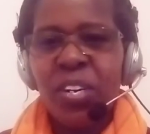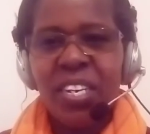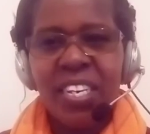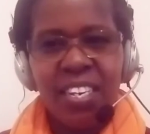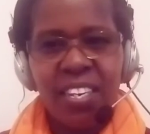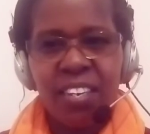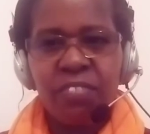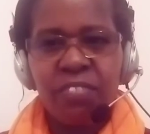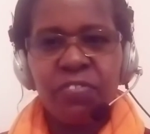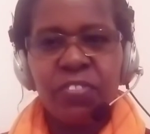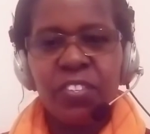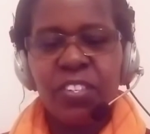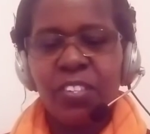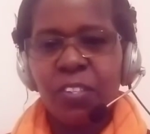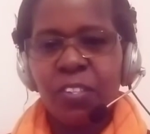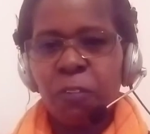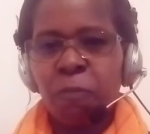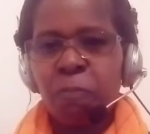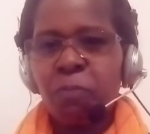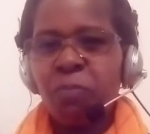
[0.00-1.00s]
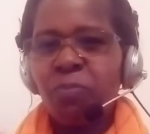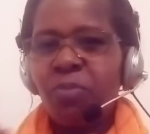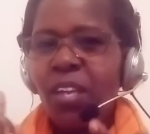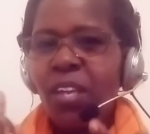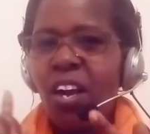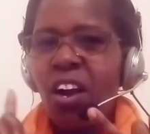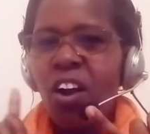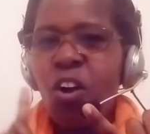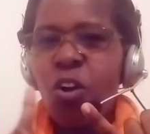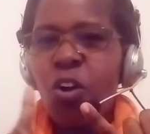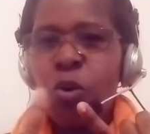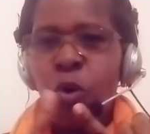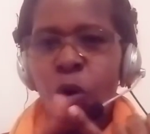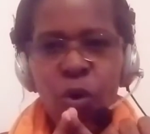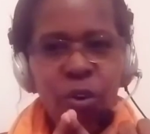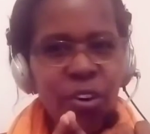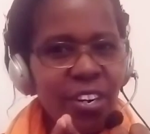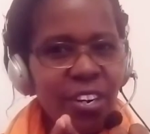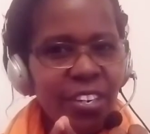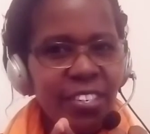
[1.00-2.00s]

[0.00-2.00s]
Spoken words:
gifts: gold,